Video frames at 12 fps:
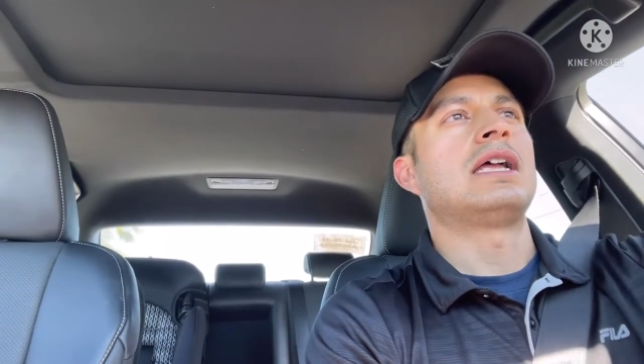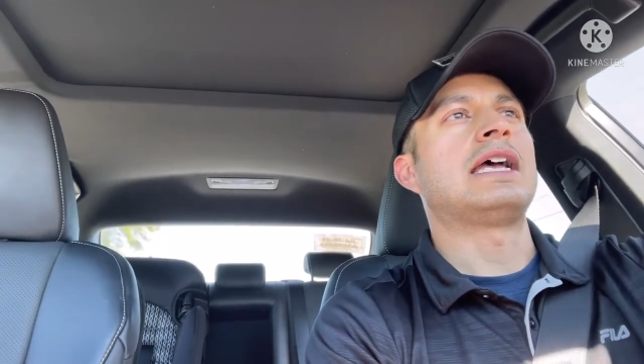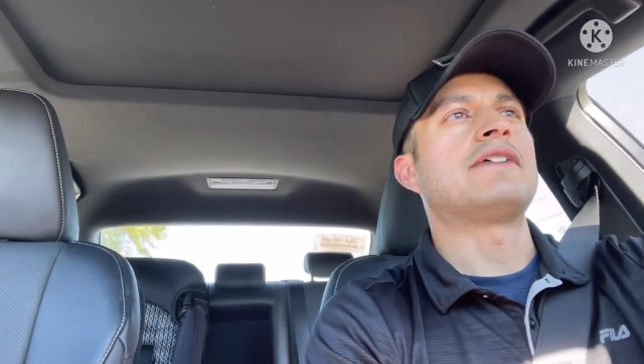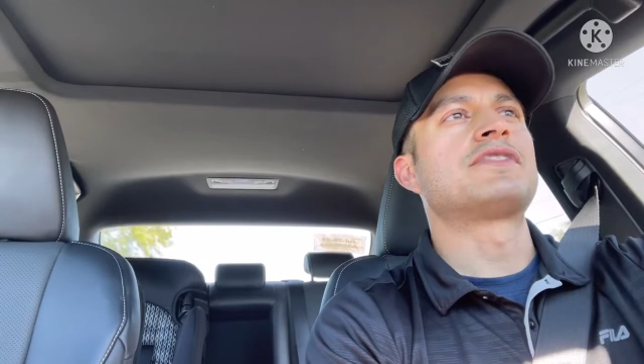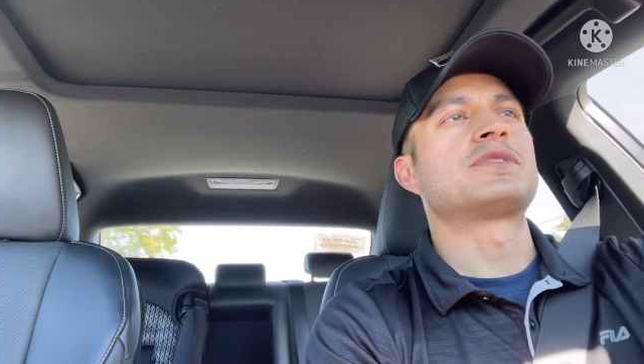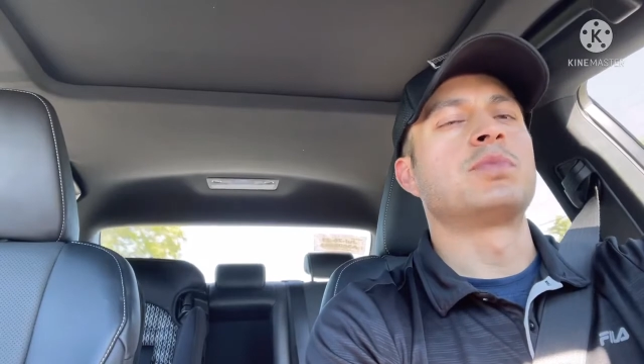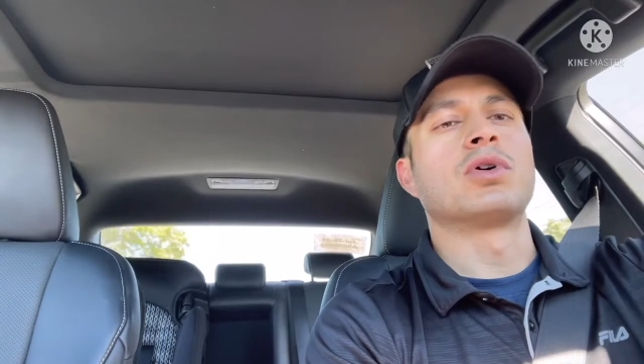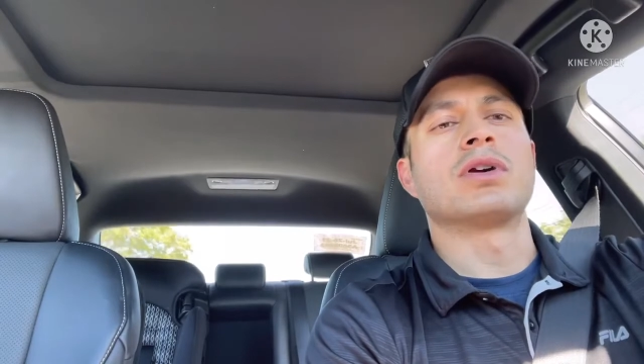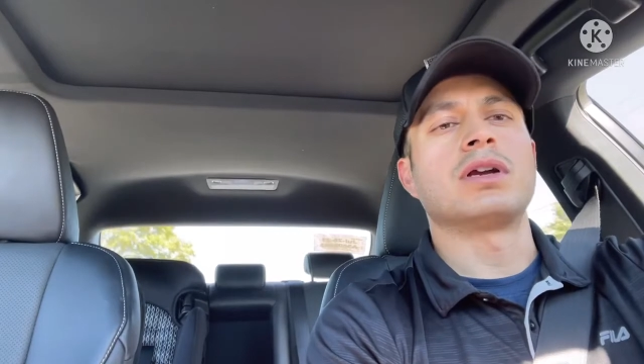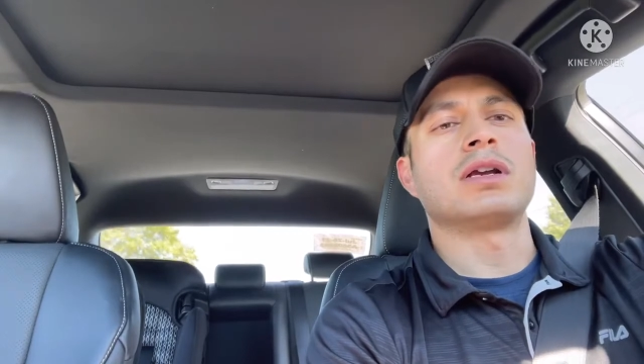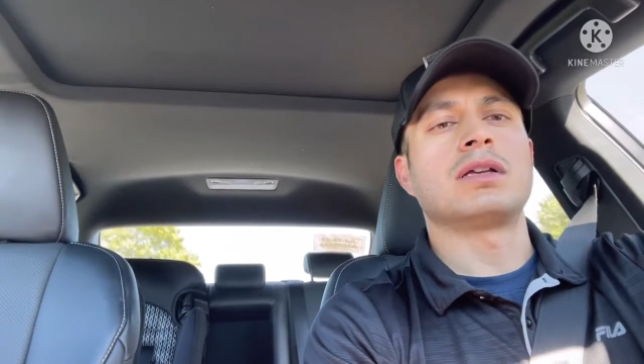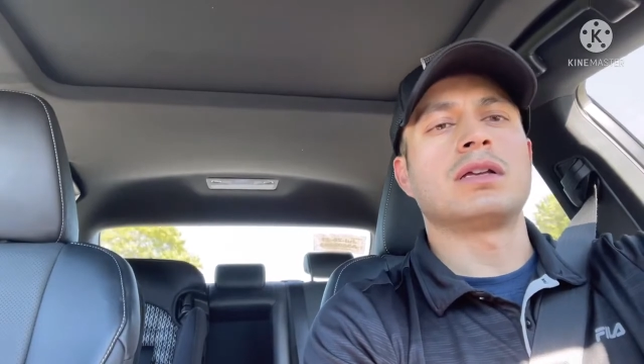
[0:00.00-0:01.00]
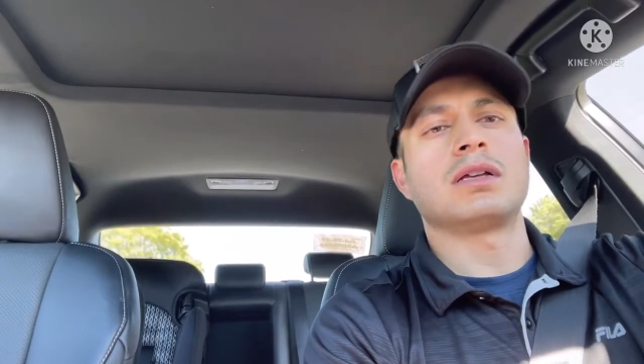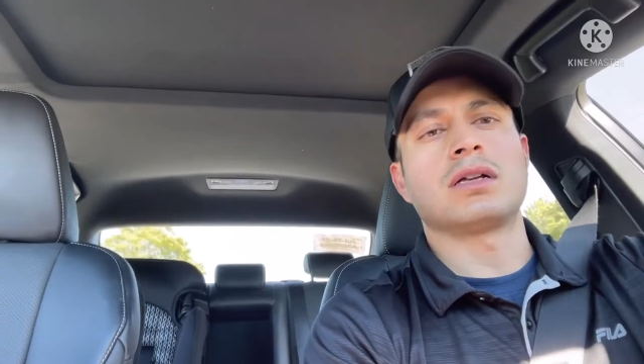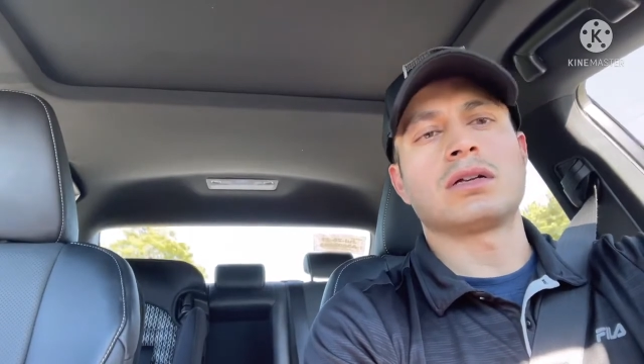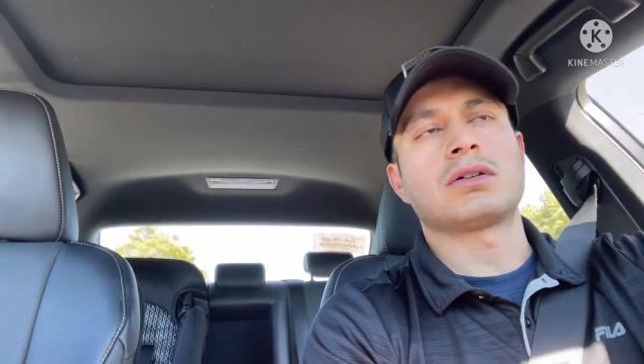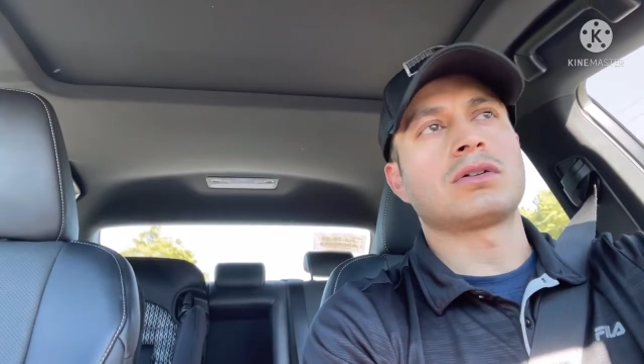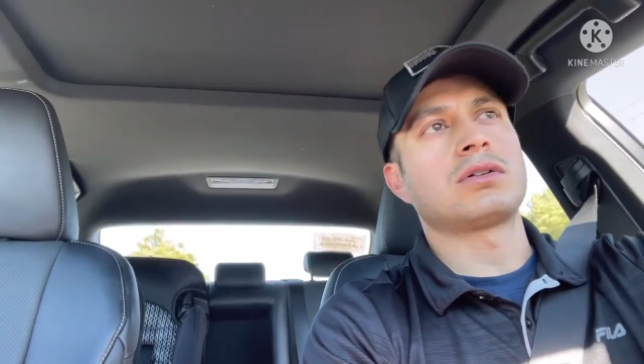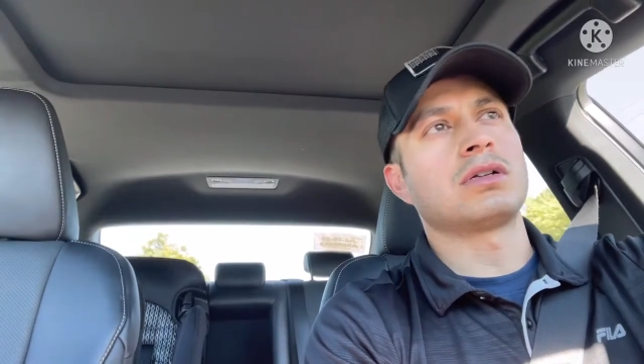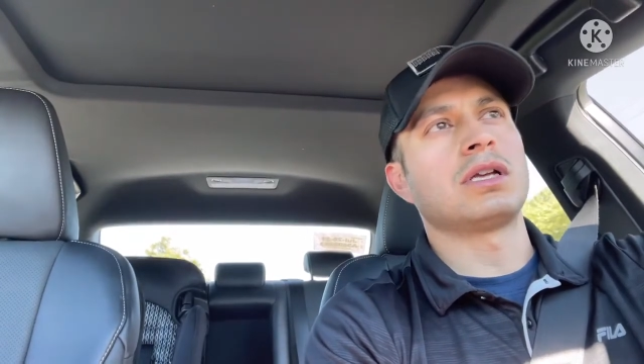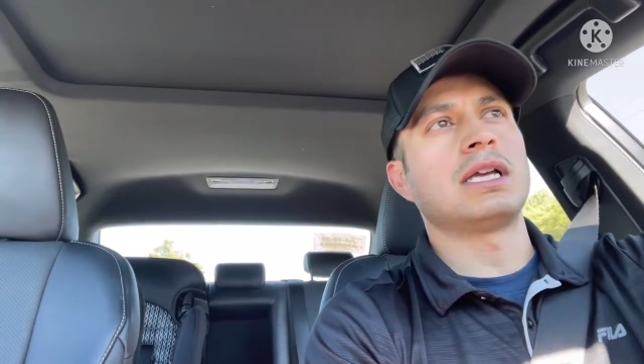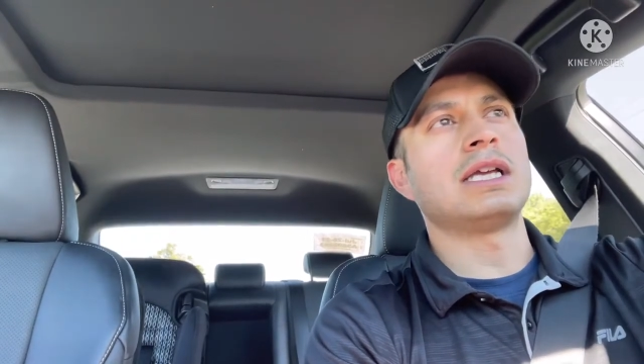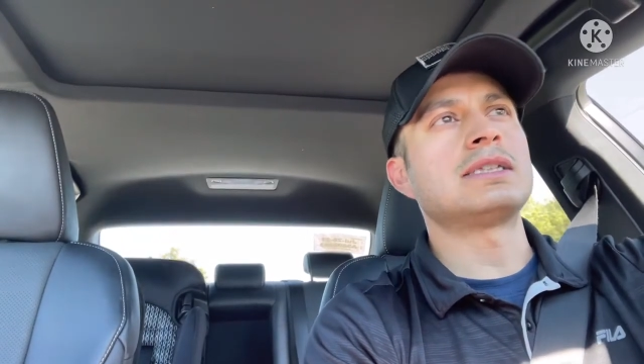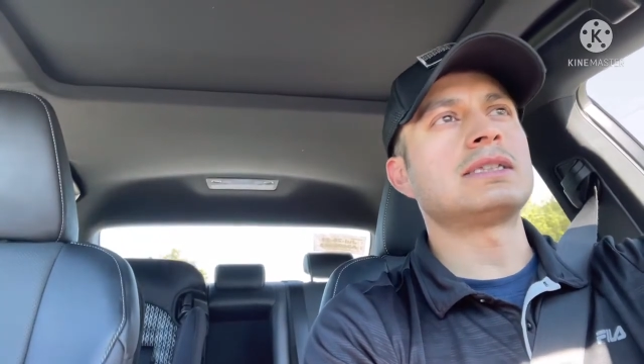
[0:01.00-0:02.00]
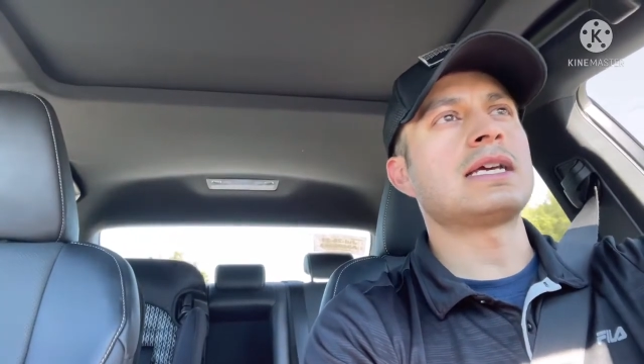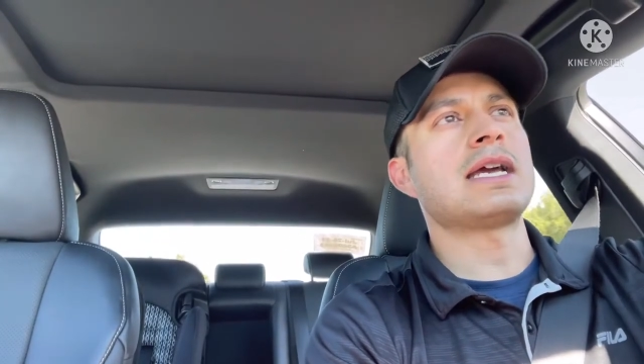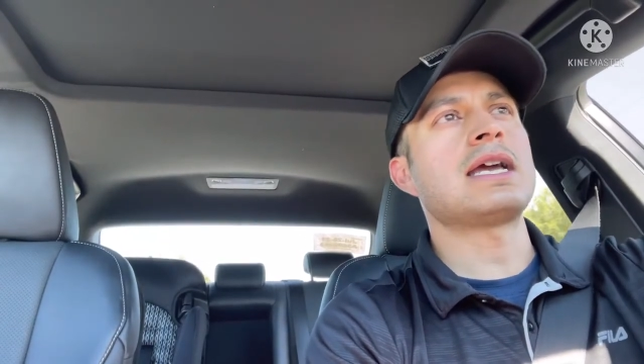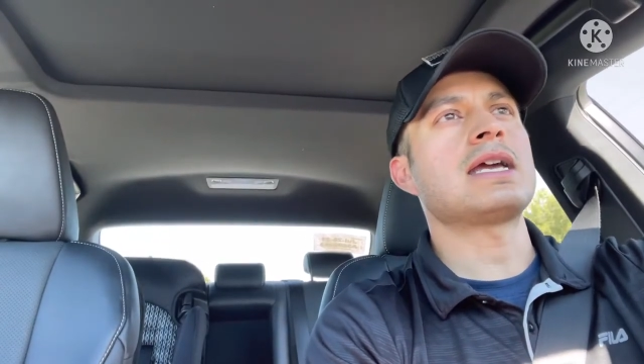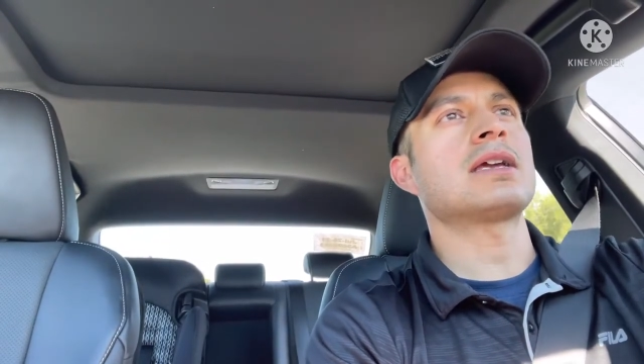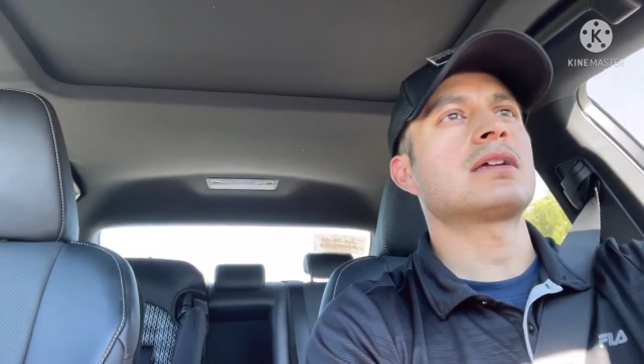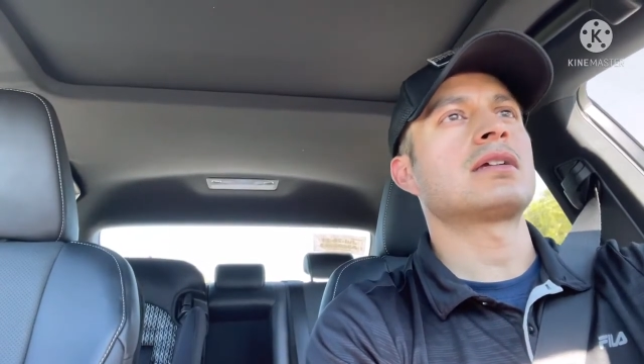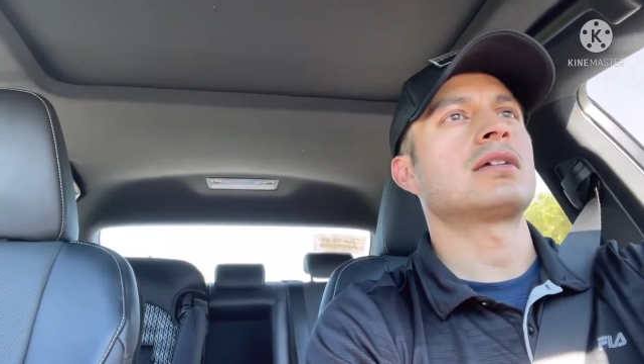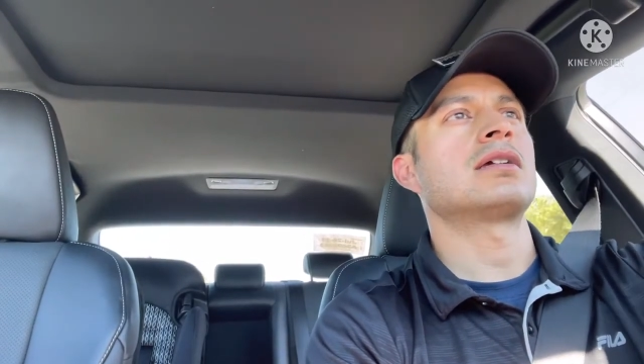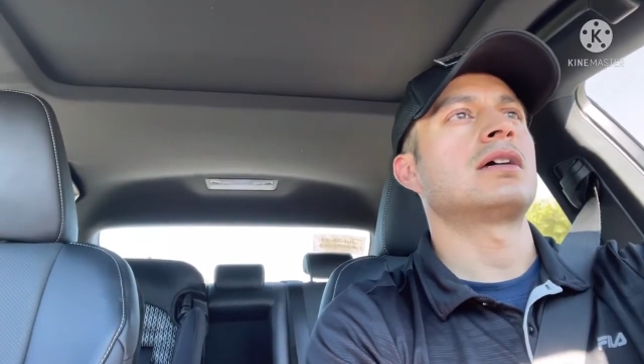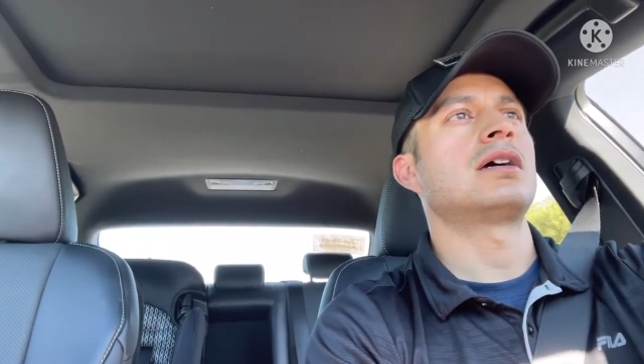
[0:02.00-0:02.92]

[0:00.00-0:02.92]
F-Sport intake.